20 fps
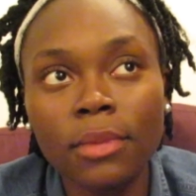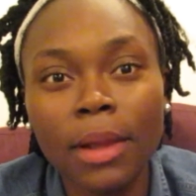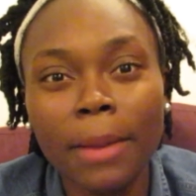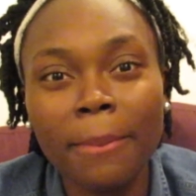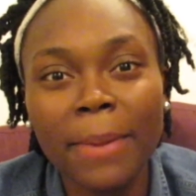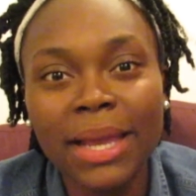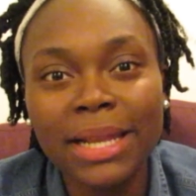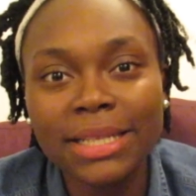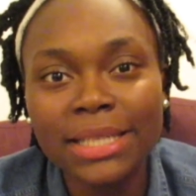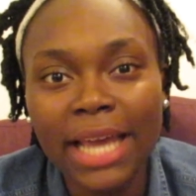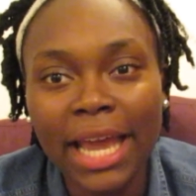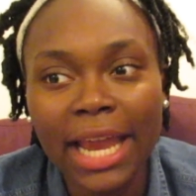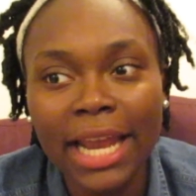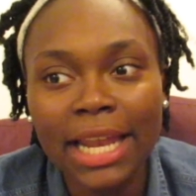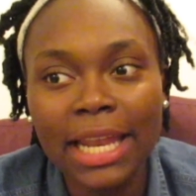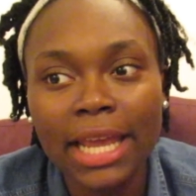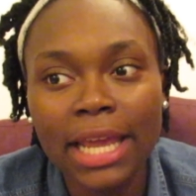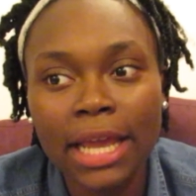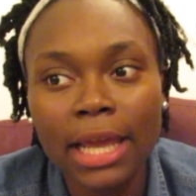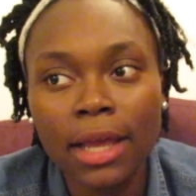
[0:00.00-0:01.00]

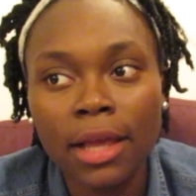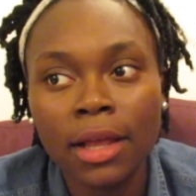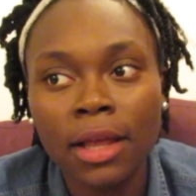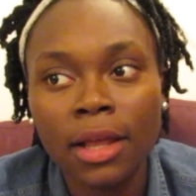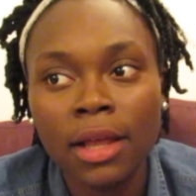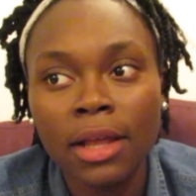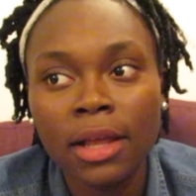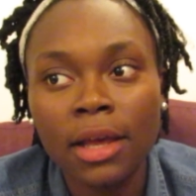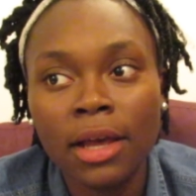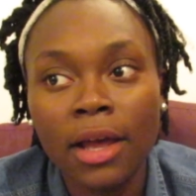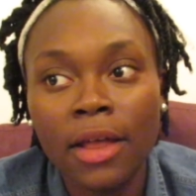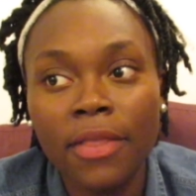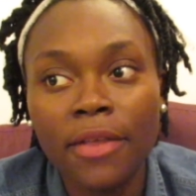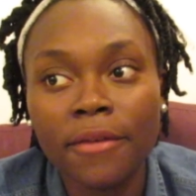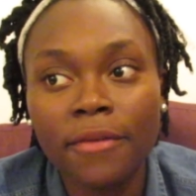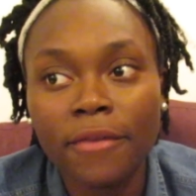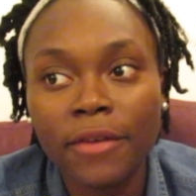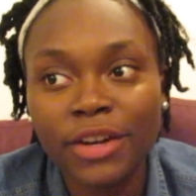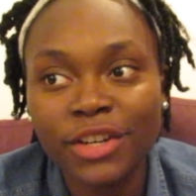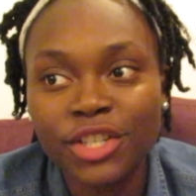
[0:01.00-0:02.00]
maintaining
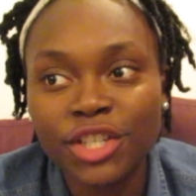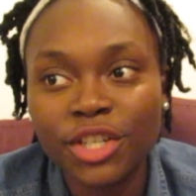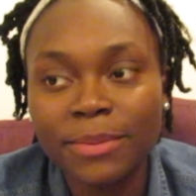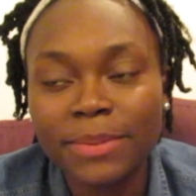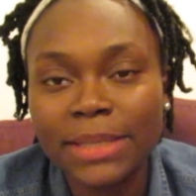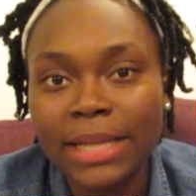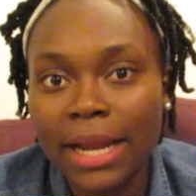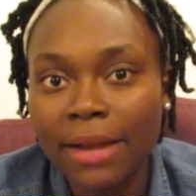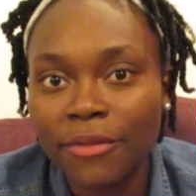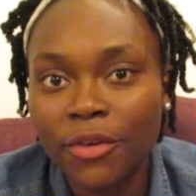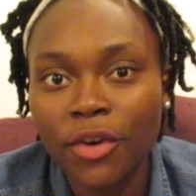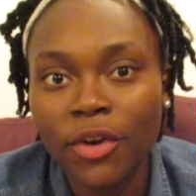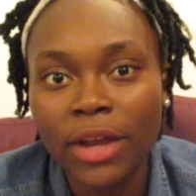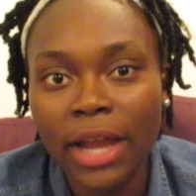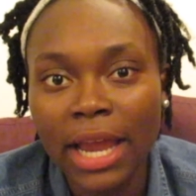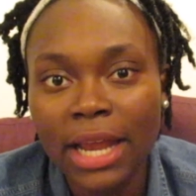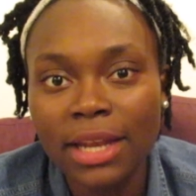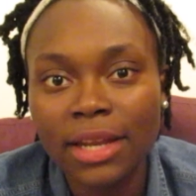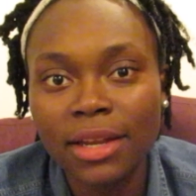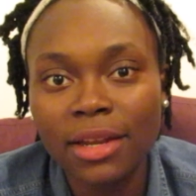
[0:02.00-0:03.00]
the friendships that I've
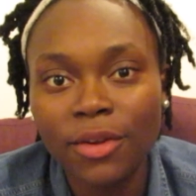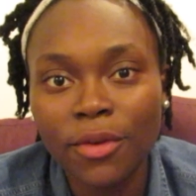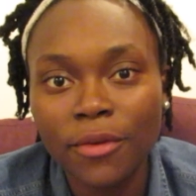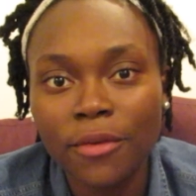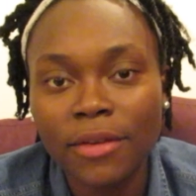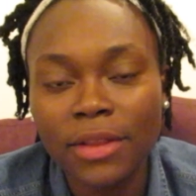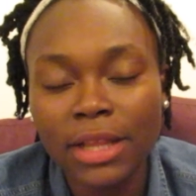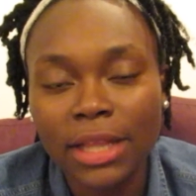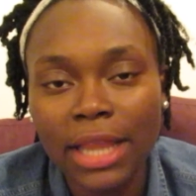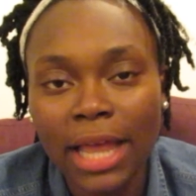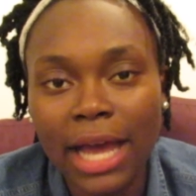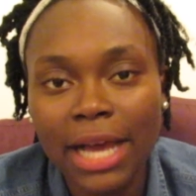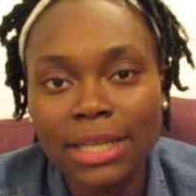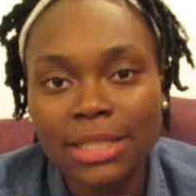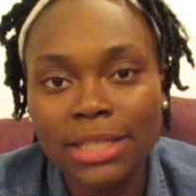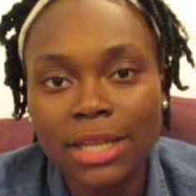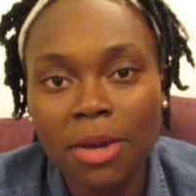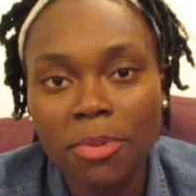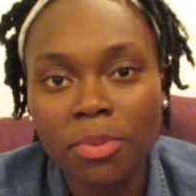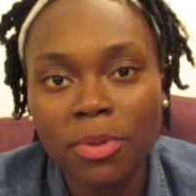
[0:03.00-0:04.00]
created over the
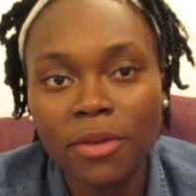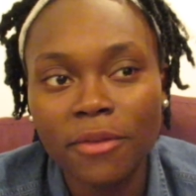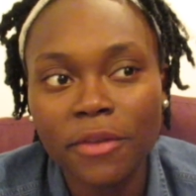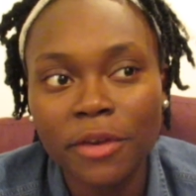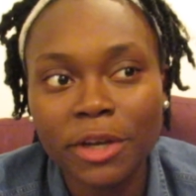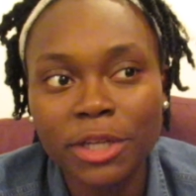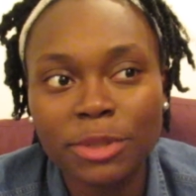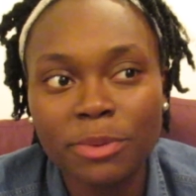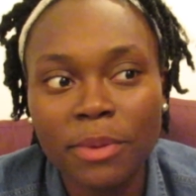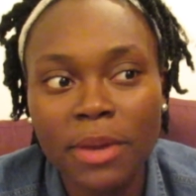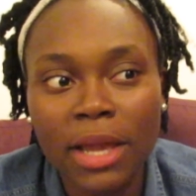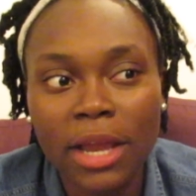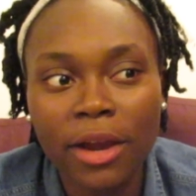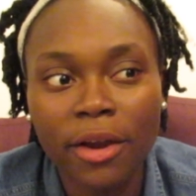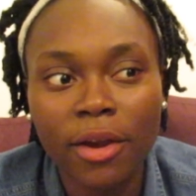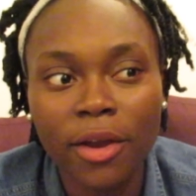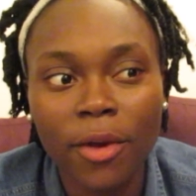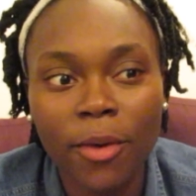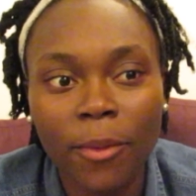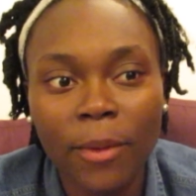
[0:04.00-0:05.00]
last couple of years being
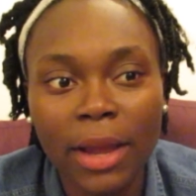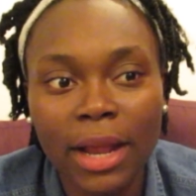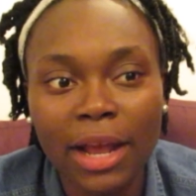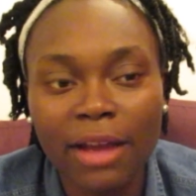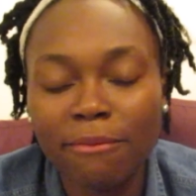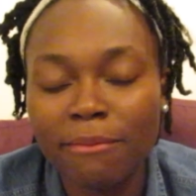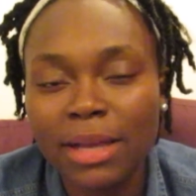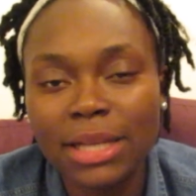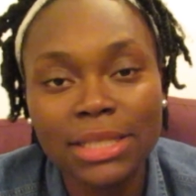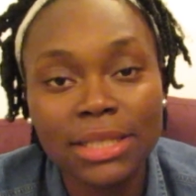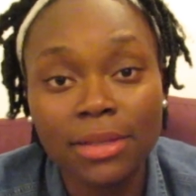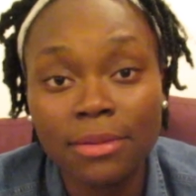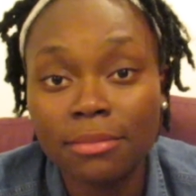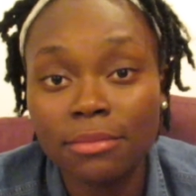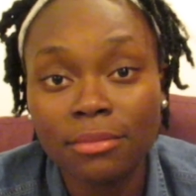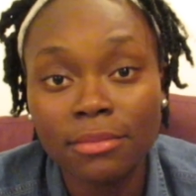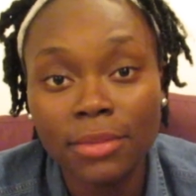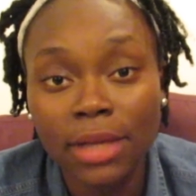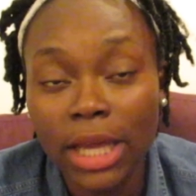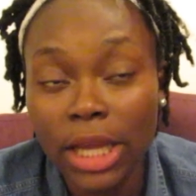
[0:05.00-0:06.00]
here in Kuwait. I've met
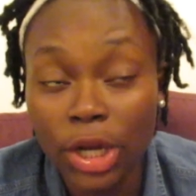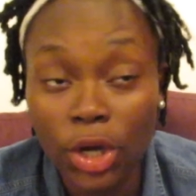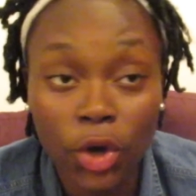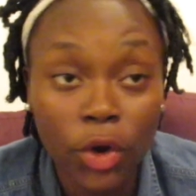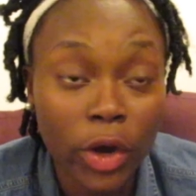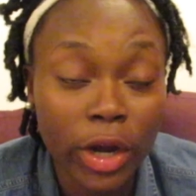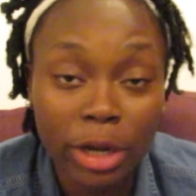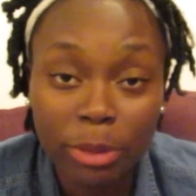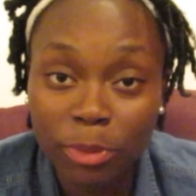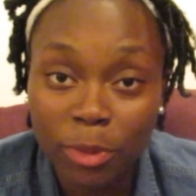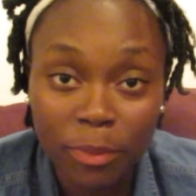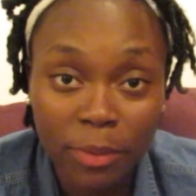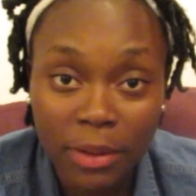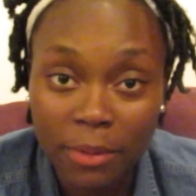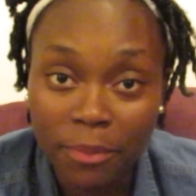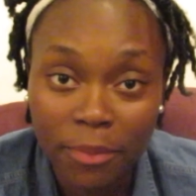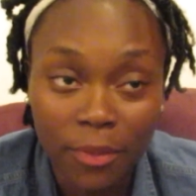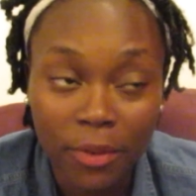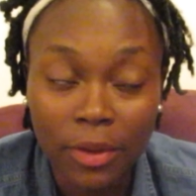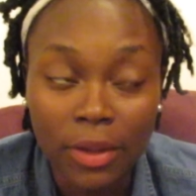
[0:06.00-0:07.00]
some incredible
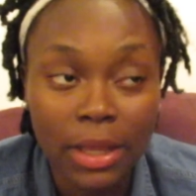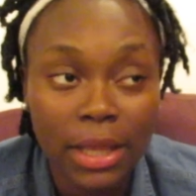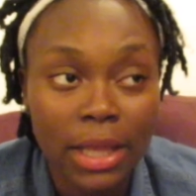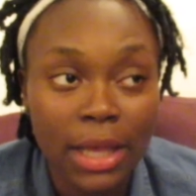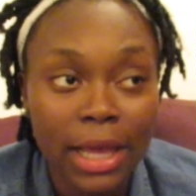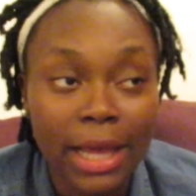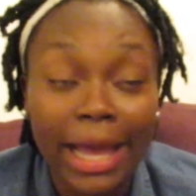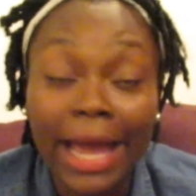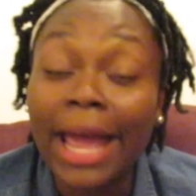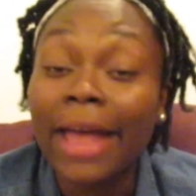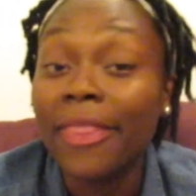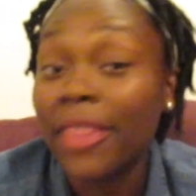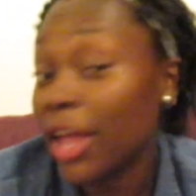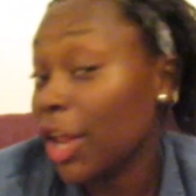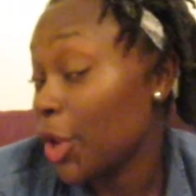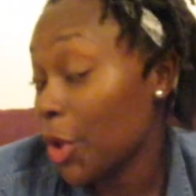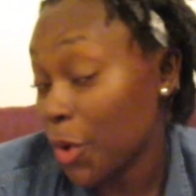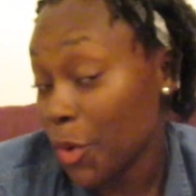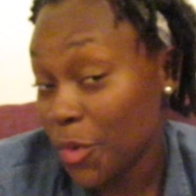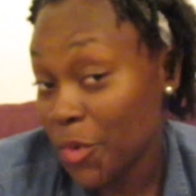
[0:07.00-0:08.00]
people, and they
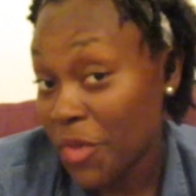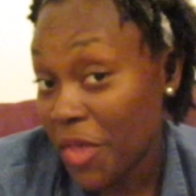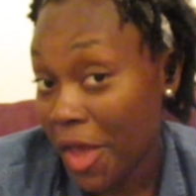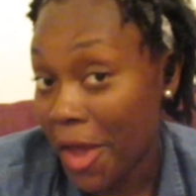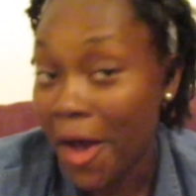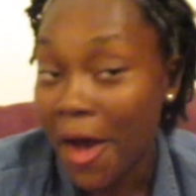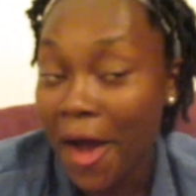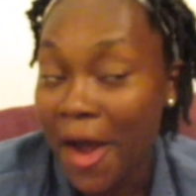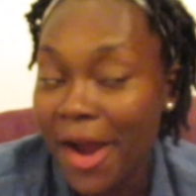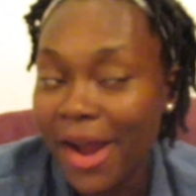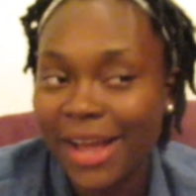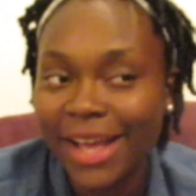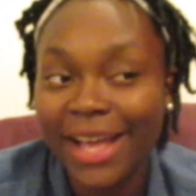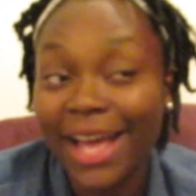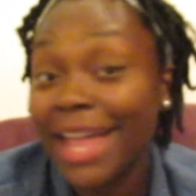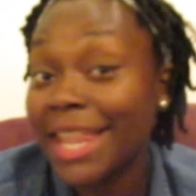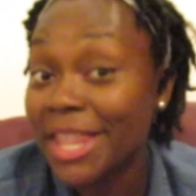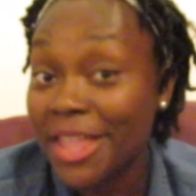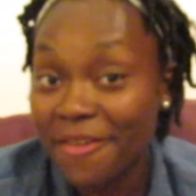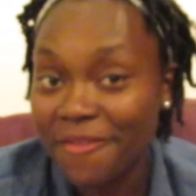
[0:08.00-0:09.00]
know who they are.
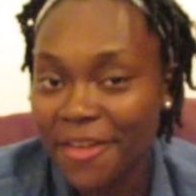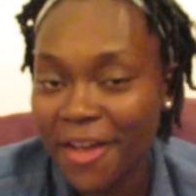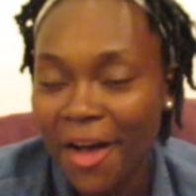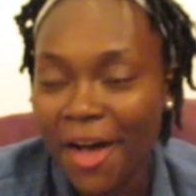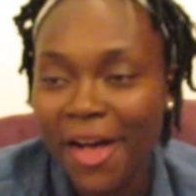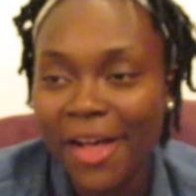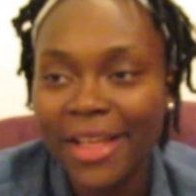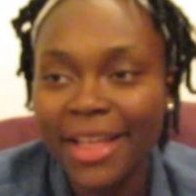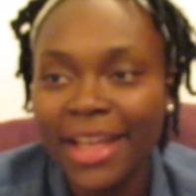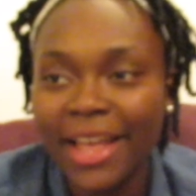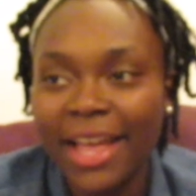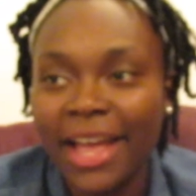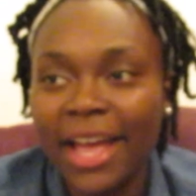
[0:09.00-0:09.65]
I love y'all.